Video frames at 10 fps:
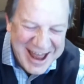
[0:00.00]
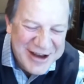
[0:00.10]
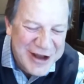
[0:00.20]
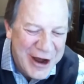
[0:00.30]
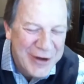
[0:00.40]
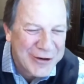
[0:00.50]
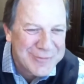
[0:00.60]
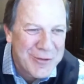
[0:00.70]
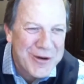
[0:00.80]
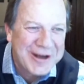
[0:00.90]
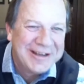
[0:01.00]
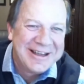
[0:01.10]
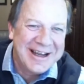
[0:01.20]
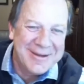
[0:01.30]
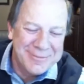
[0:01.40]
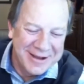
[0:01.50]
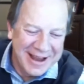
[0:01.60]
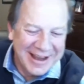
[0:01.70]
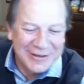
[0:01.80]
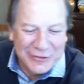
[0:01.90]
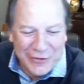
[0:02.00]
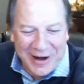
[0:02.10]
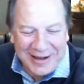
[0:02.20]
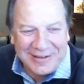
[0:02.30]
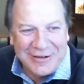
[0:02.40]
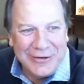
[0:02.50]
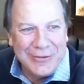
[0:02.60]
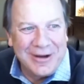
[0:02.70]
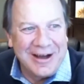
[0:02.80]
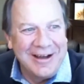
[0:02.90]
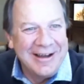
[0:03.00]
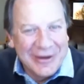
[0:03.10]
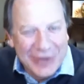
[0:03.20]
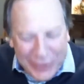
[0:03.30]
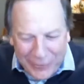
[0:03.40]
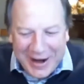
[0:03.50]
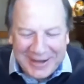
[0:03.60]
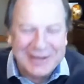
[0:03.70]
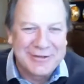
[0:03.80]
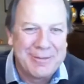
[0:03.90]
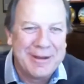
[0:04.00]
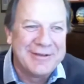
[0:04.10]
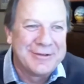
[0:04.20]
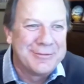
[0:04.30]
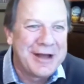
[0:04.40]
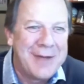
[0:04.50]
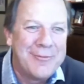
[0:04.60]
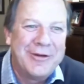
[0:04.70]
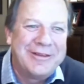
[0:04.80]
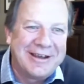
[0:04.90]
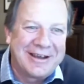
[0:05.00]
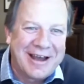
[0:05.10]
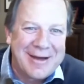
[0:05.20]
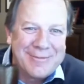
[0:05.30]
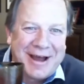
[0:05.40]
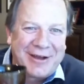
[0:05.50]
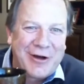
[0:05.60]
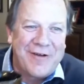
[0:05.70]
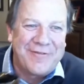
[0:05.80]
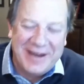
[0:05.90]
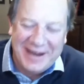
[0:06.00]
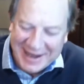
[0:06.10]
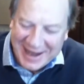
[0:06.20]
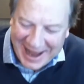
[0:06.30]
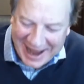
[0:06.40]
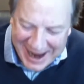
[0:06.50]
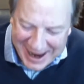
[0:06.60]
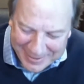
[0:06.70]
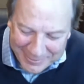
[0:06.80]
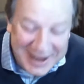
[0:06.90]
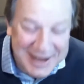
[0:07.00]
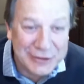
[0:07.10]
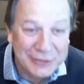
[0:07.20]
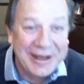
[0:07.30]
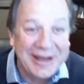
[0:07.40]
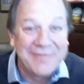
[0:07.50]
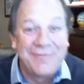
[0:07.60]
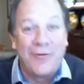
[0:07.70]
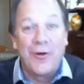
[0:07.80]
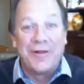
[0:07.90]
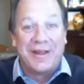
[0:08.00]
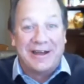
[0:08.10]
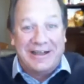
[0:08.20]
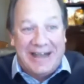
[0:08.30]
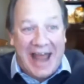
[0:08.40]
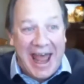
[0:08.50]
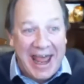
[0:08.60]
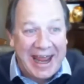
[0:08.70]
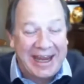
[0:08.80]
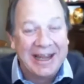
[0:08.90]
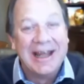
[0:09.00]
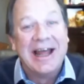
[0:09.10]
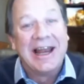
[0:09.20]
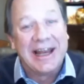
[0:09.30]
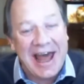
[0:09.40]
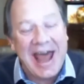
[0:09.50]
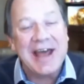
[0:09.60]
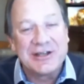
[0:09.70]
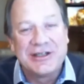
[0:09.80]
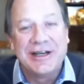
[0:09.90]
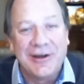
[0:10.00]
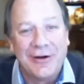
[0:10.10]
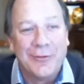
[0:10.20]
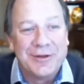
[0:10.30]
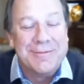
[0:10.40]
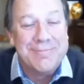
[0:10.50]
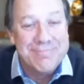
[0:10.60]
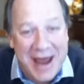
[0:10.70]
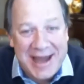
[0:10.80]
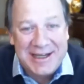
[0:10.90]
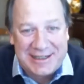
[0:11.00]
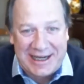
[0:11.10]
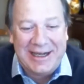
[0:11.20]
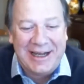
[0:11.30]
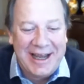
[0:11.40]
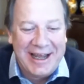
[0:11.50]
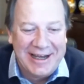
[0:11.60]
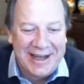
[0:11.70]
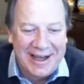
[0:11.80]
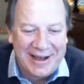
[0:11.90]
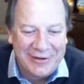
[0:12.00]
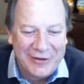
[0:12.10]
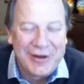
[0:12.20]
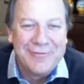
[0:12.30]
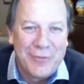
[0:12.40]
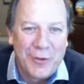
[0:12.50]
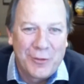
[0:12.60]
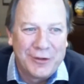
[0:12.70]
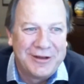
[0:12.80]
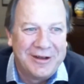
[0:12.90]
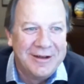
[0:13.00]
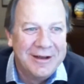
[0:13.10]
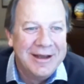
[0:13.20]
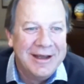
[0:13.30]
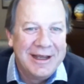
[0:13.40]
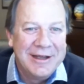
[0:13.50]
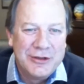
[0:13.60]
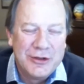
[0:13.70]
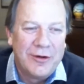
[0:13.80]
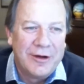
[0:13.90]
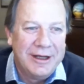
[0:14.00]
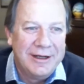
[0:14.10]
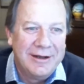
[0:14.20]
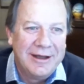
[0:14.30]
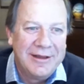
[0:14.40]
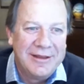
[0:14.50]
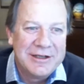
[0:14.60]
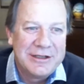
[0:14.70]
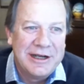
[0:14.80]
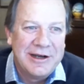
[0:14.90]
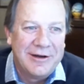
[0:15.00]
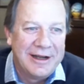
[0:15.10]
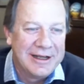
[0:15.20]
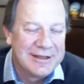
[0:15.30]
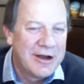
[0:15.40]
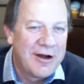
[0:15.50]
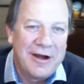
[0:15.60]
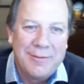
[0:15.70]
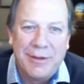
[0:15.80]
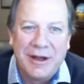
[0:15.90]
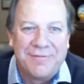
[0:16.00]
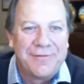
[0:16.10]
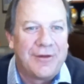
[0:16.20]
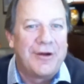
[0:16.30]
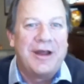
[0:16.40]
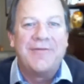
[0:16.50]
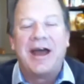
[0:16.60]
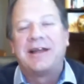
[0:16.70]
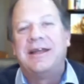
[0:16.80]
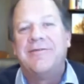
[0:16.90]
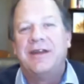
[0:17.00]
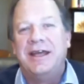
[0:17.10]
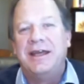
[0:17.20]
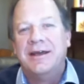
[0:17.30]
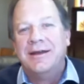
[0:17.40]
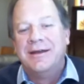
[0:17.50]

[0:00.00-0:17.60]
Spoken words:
No, good morning, Tim. It's great to spend some time with you. Got my coffee. I am nestled in for the day. Last year, it was amazing, and looking forward to enjoying this year, and it's already been a flurry of activity